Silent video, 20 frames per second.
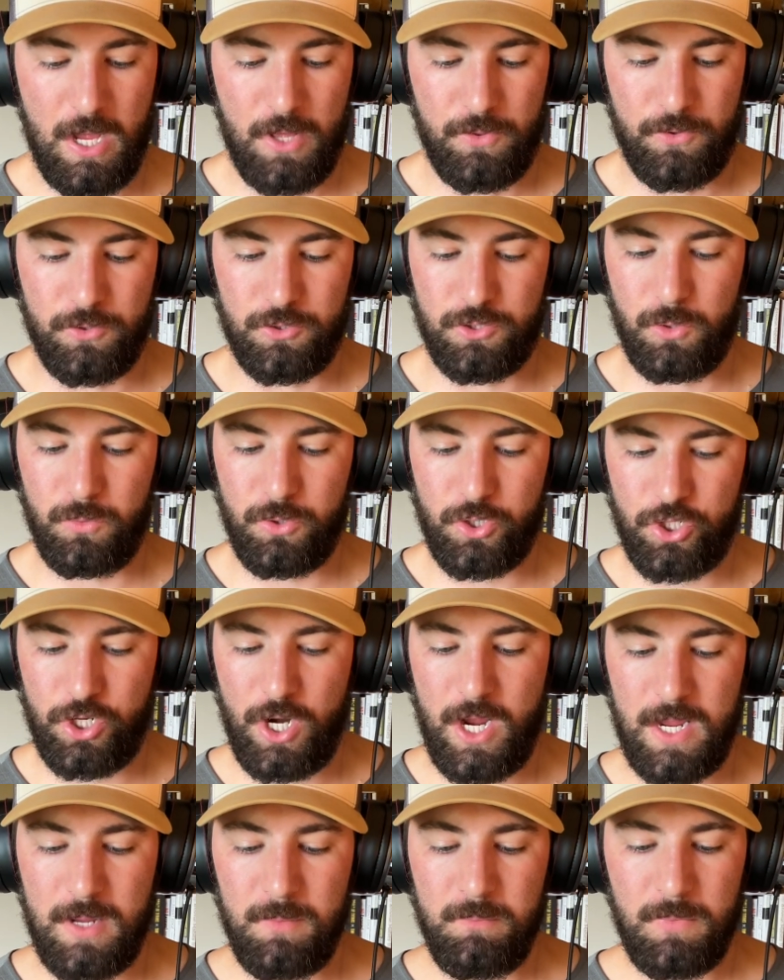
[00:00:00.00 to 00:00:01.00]
There's no
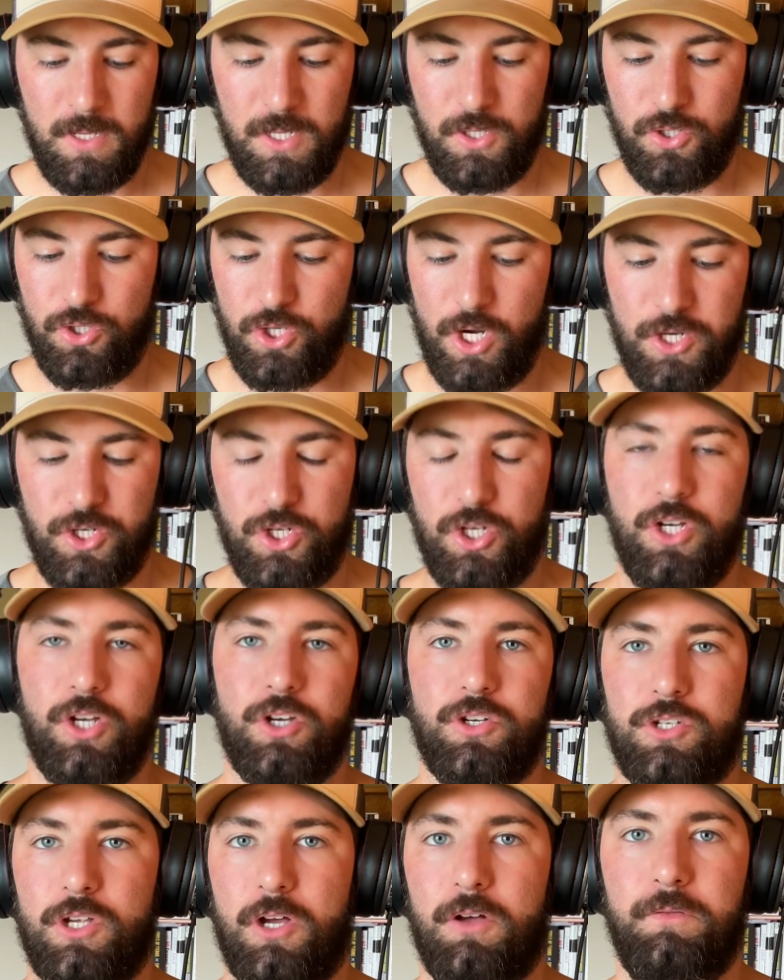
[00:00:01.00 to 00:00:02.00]
shame in changing
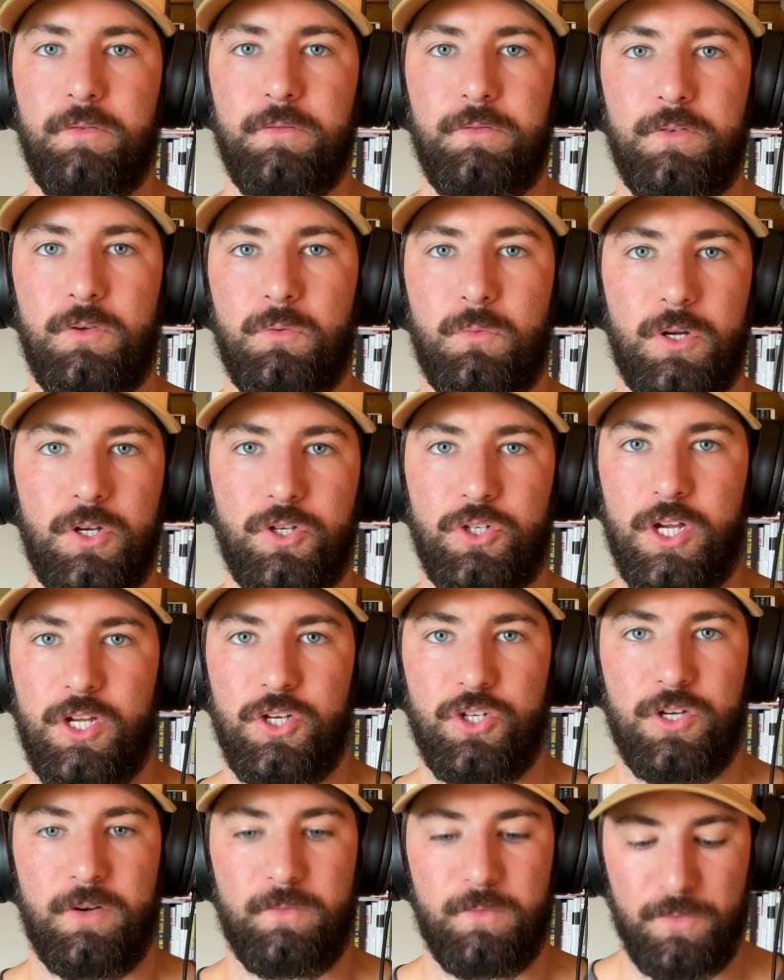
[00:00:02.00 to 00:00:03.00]
yourself if you want to
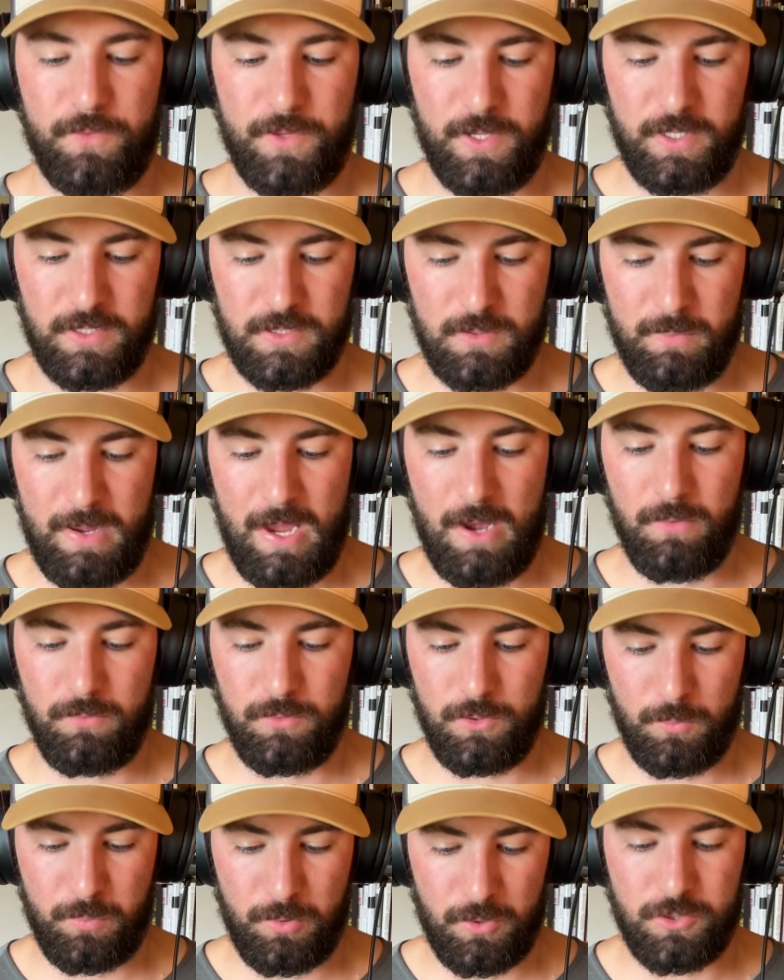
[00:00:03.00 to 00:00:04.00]
change different things about
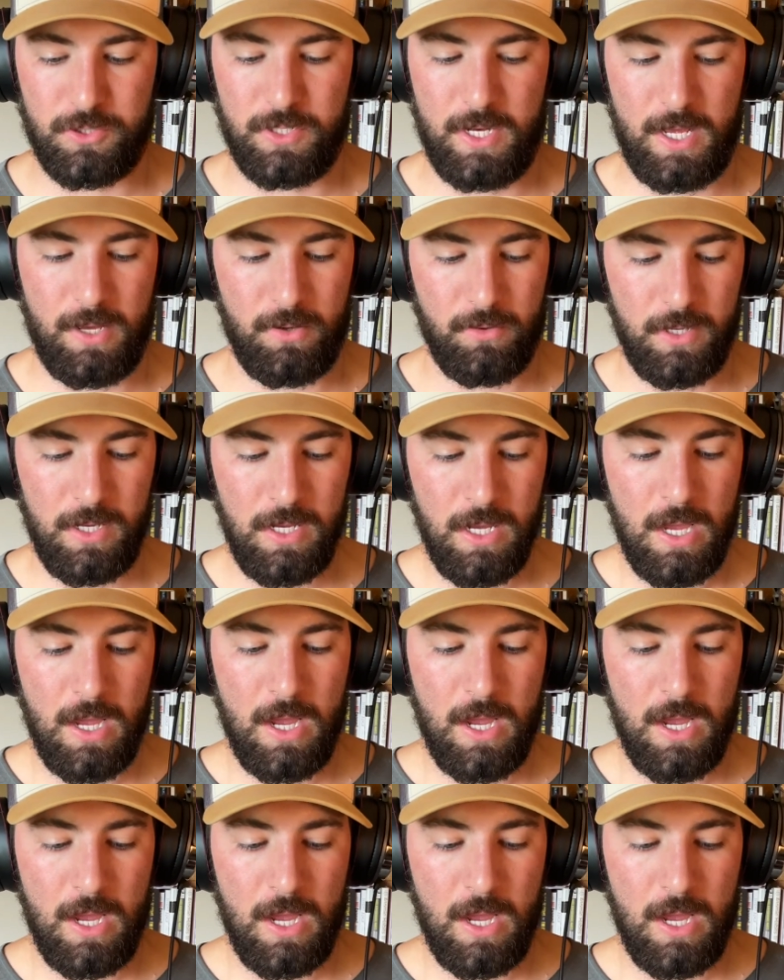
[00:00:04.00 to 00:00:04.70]
your personality,